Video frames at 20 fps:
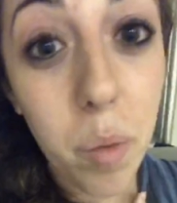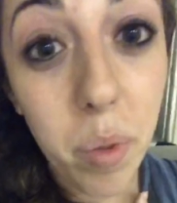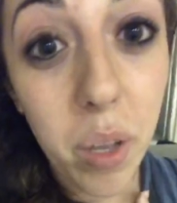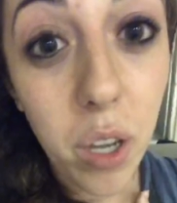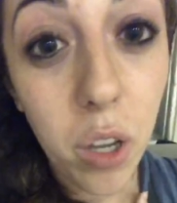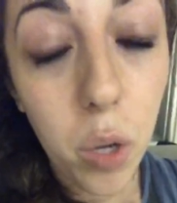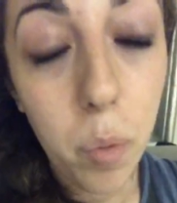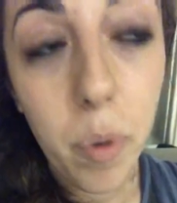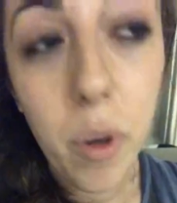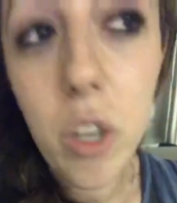to be a
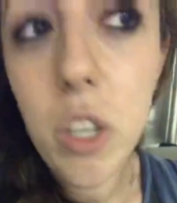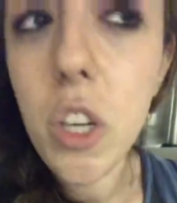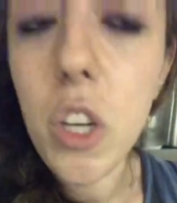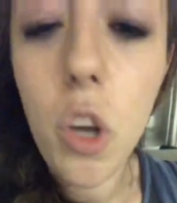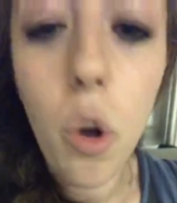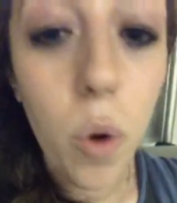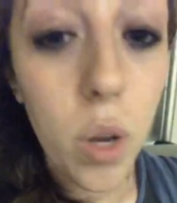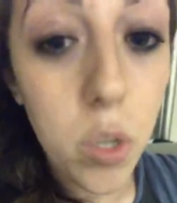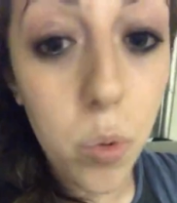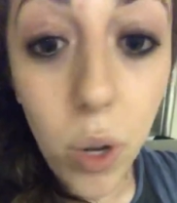good person. You
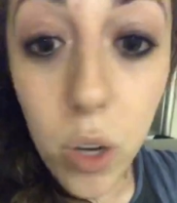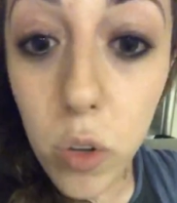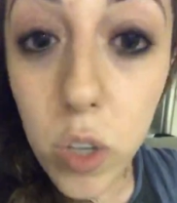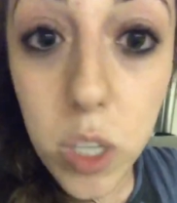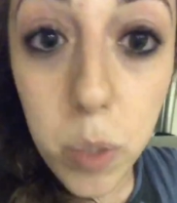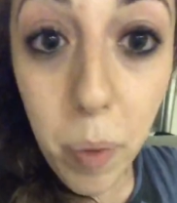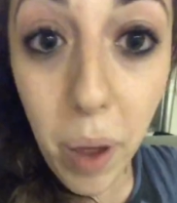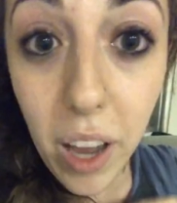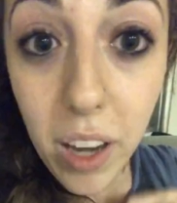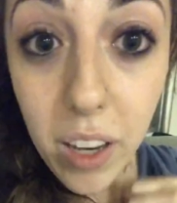always want to
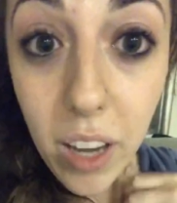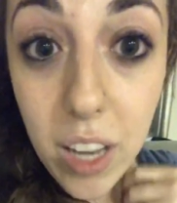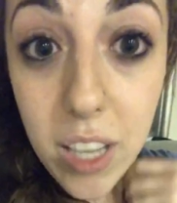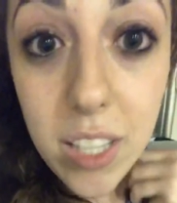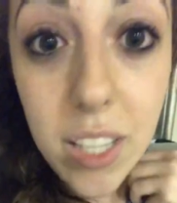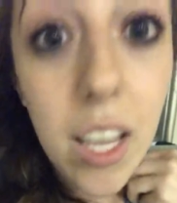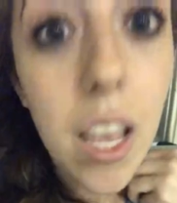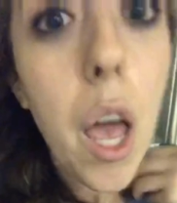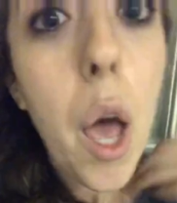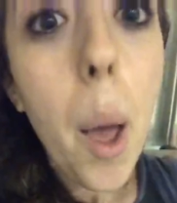respond
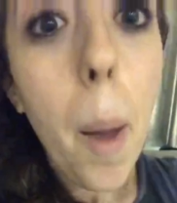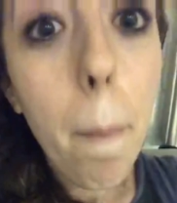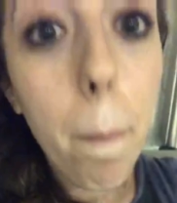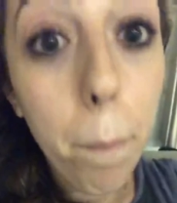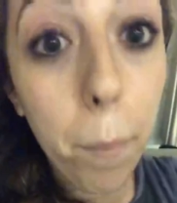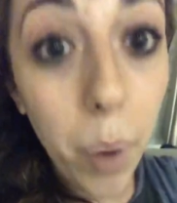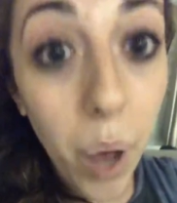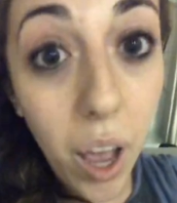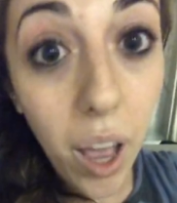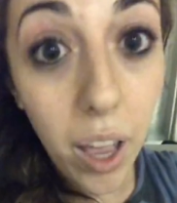nicely,
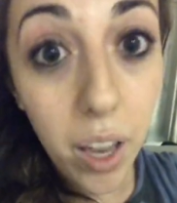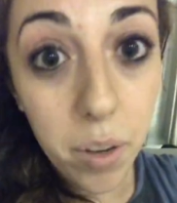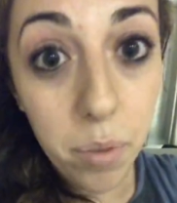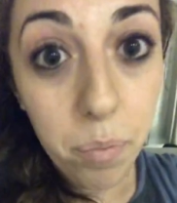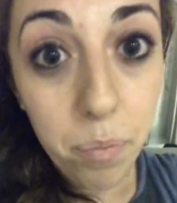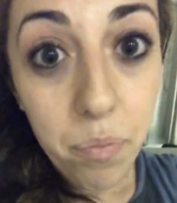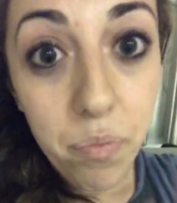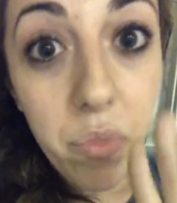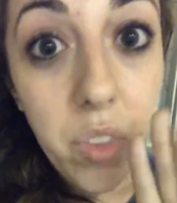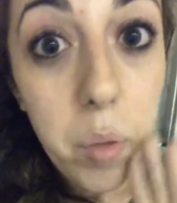but
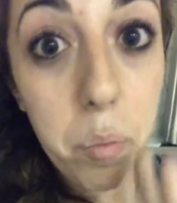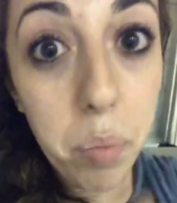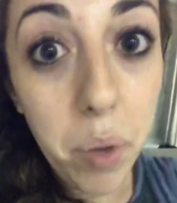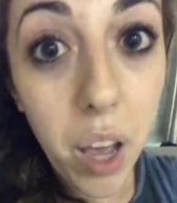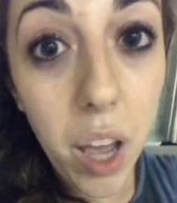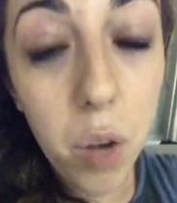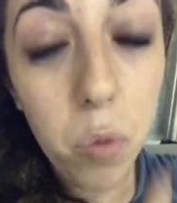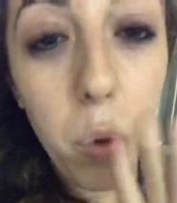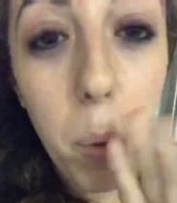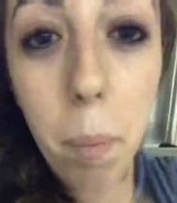
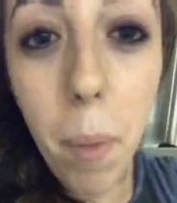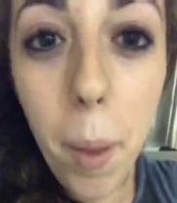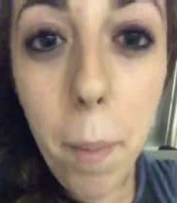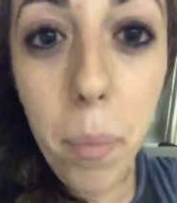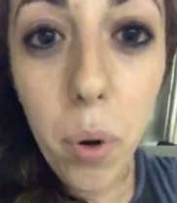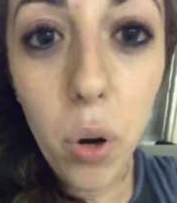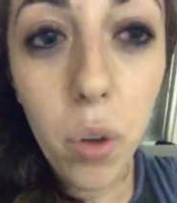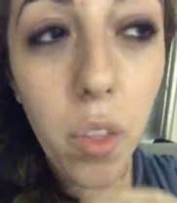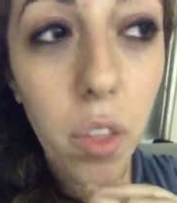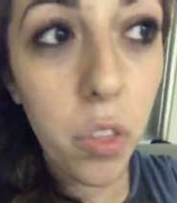
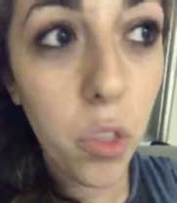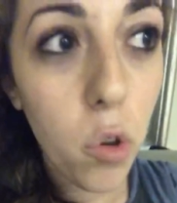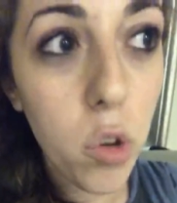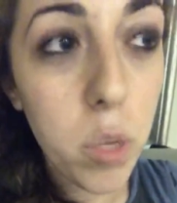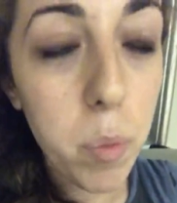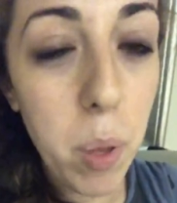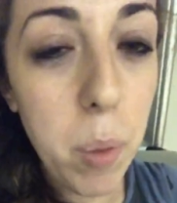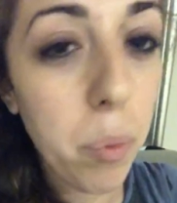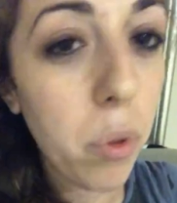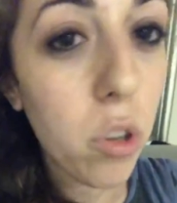remember that those
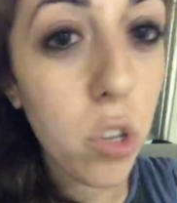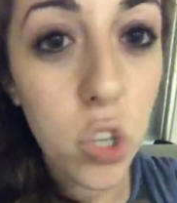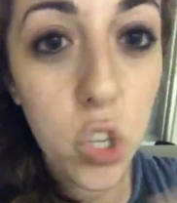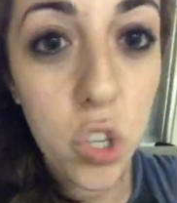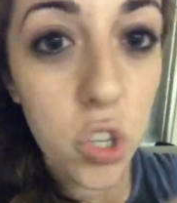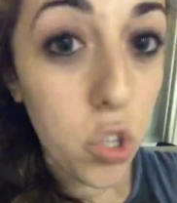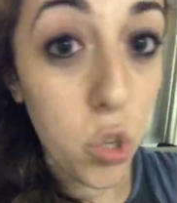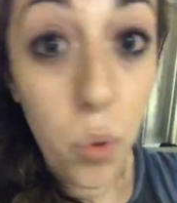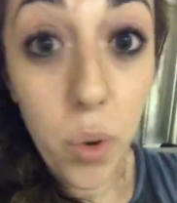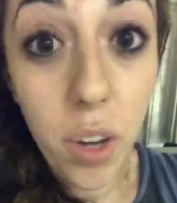people
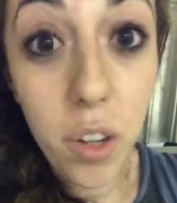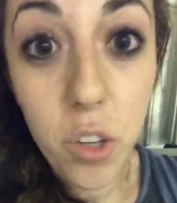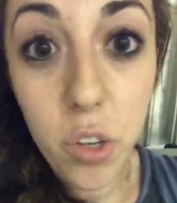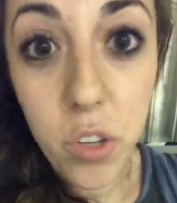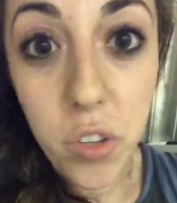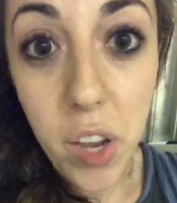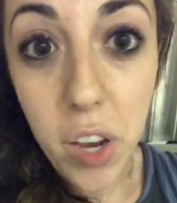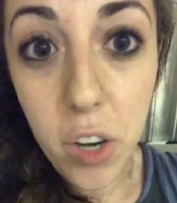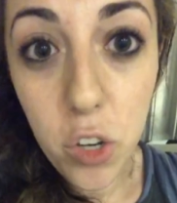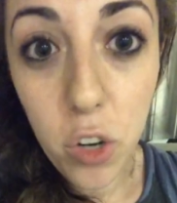just don't
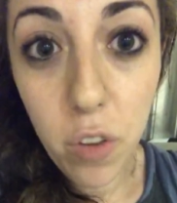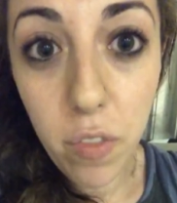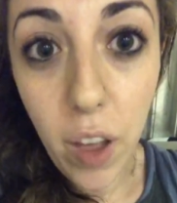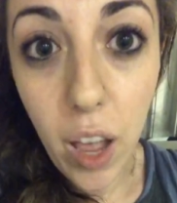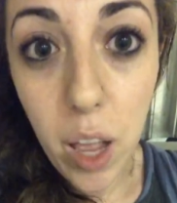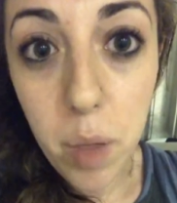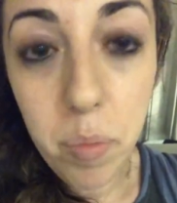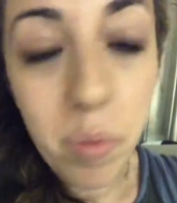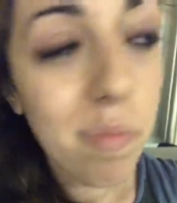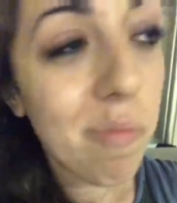understand your
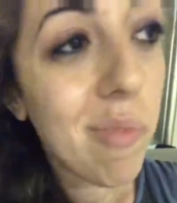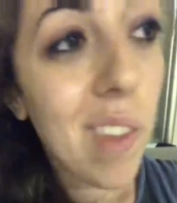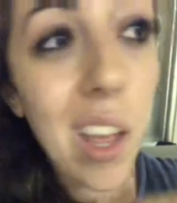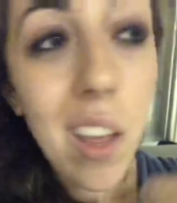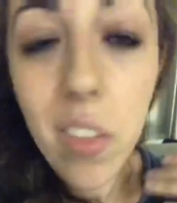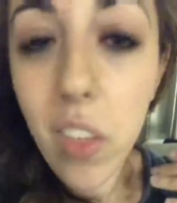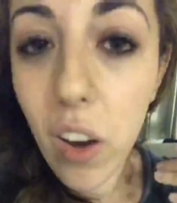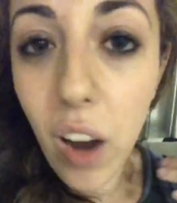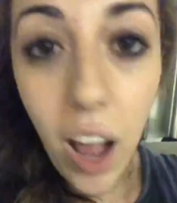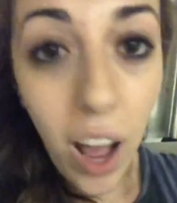vibe.
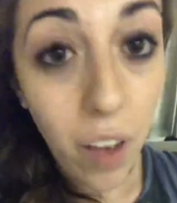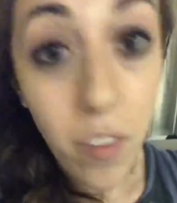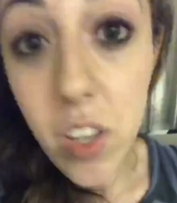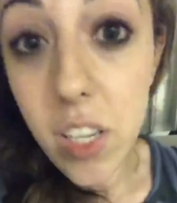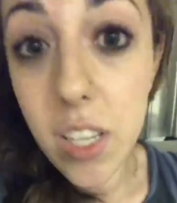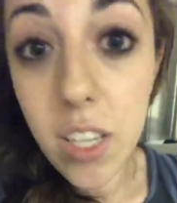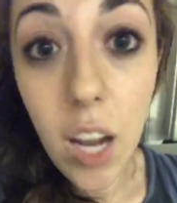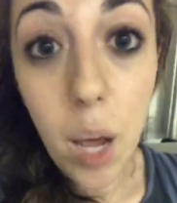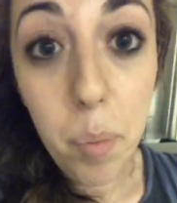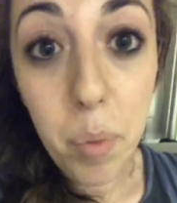They're
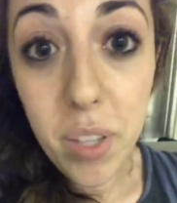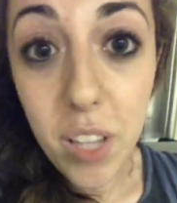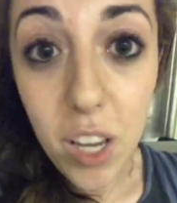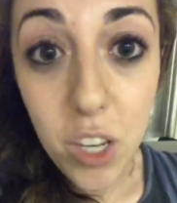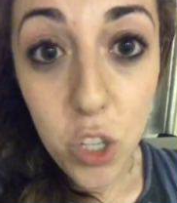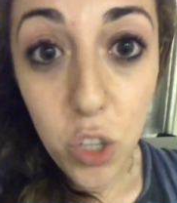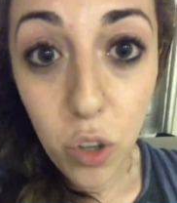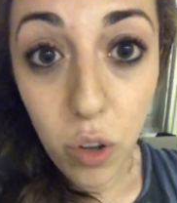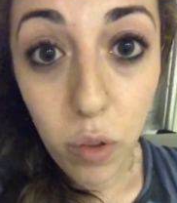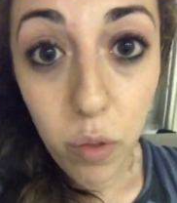obviously not
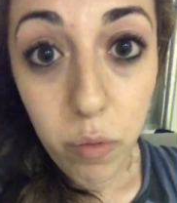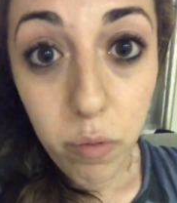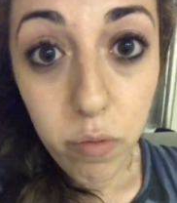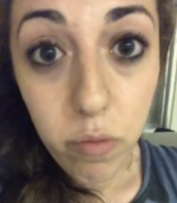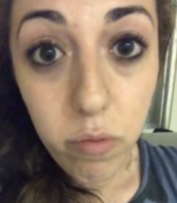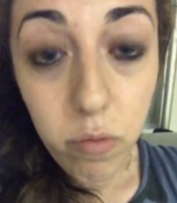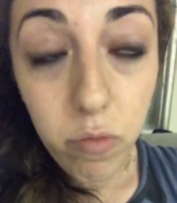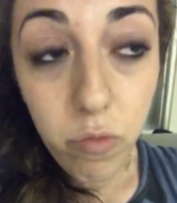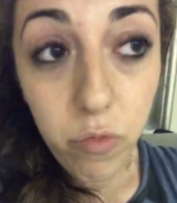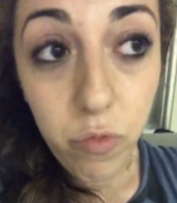potential
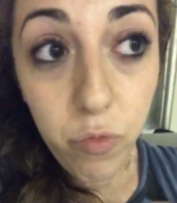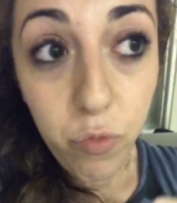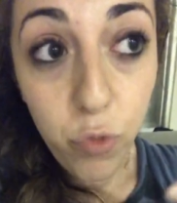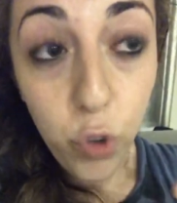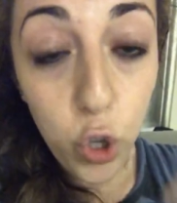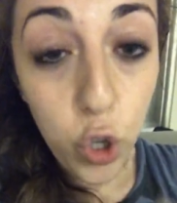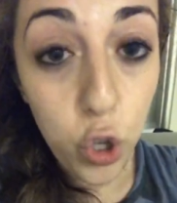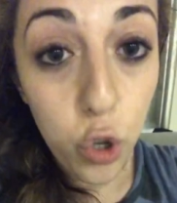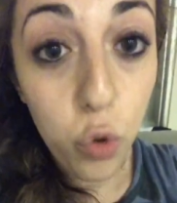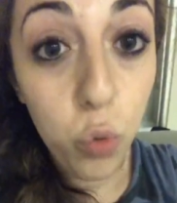for
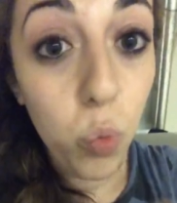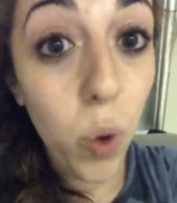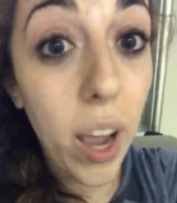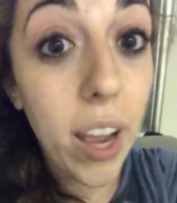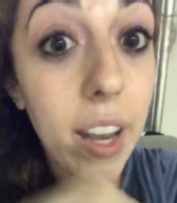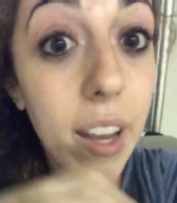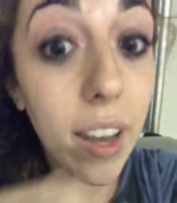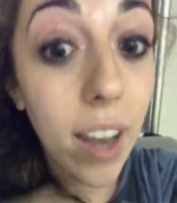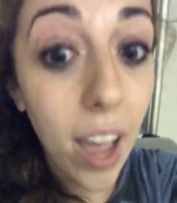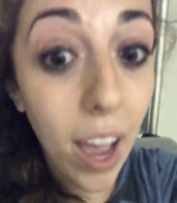you
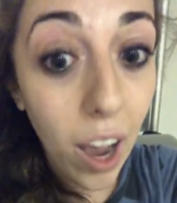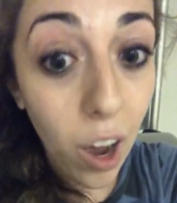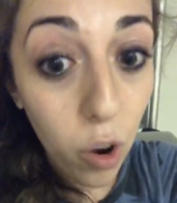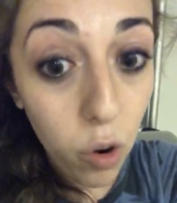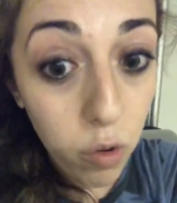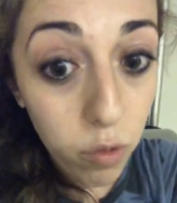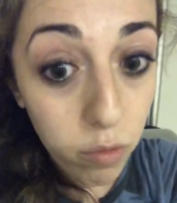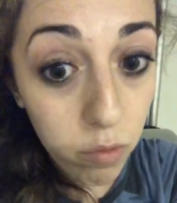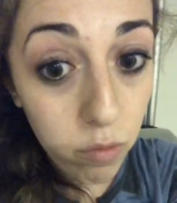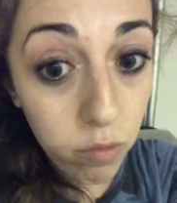right now,